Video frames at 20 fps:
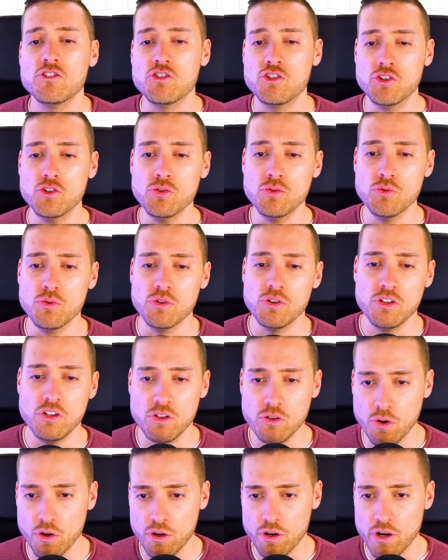to
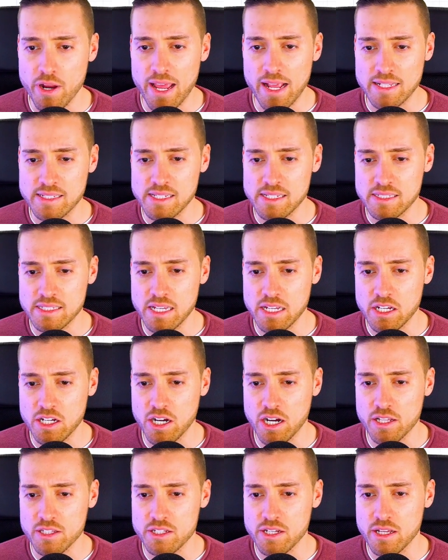your existing
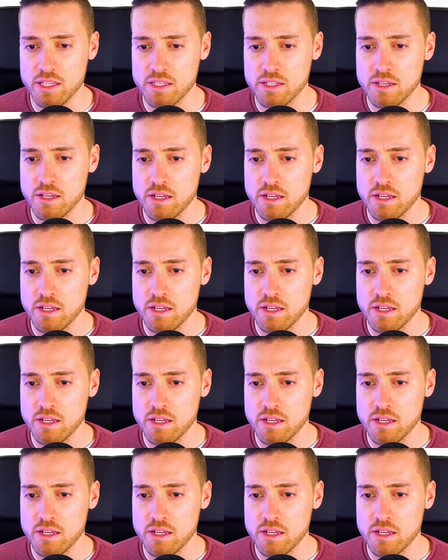content.